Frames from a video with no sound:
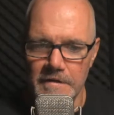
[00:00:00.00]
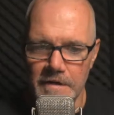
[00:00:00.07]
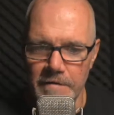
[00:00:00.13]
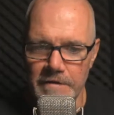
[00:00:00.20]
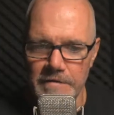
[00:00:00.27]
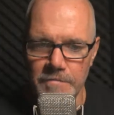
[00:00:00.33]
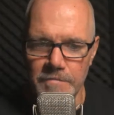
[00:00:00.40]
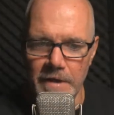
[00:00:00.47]
All
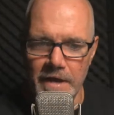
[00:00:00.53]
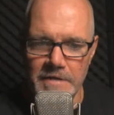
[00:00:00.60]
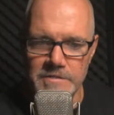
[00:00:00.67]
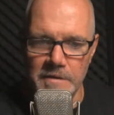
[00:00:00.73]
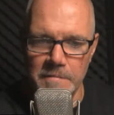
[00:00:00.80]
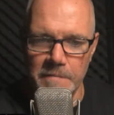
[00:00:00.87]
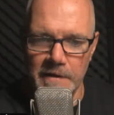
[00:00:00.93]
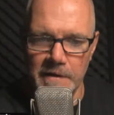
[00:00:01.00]
right, do we
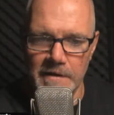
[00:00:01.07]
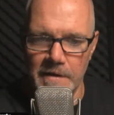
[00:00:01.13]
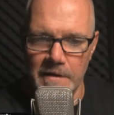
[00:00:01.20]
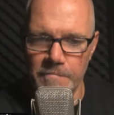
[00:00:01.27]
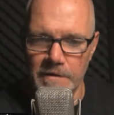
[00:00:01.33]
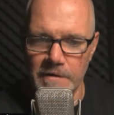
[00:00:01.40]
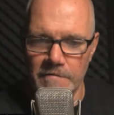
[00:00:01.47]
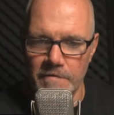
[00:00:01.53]
actually pick it
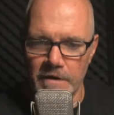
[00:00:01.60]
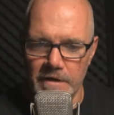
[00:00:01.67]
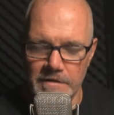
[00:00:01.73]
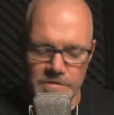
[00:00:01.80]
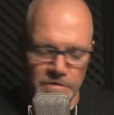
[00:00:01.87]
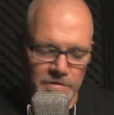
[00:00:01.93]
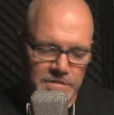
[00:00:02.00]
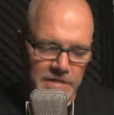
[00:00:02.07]
up when it
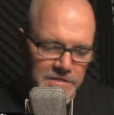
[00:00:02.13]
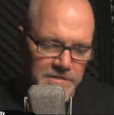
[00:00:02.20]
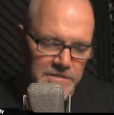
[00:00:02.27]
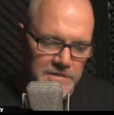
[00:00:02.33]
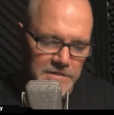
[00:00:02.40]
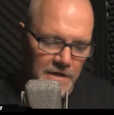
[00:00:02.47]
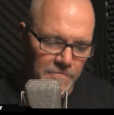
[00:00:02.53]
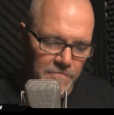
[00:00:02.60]
rings, or is that
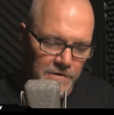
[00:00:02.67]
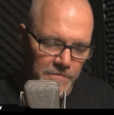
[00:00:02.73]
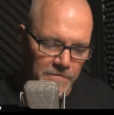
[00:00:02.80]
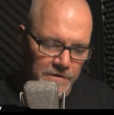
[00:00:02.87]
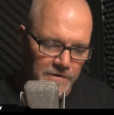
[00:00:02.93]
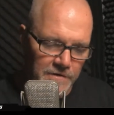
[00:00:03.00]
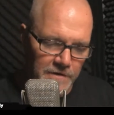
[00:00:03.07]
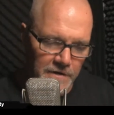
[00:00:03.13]
just, what do
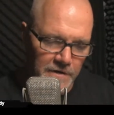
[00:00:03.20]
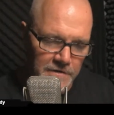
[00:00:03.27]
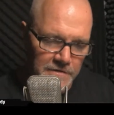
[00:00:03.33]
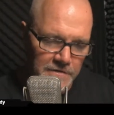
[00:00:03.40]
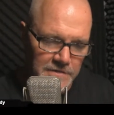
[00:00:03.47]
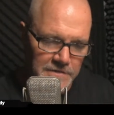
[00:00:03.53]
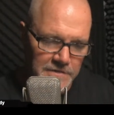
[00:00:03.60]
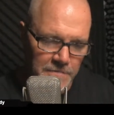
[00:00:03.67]
we do here?
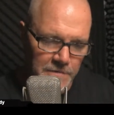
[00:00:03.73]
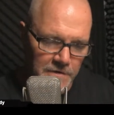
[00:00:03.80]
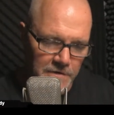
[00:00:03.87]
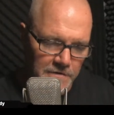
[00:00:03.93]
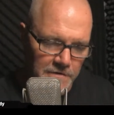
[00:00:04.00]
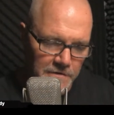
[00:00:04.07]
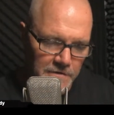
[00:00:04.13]
Does anybody know?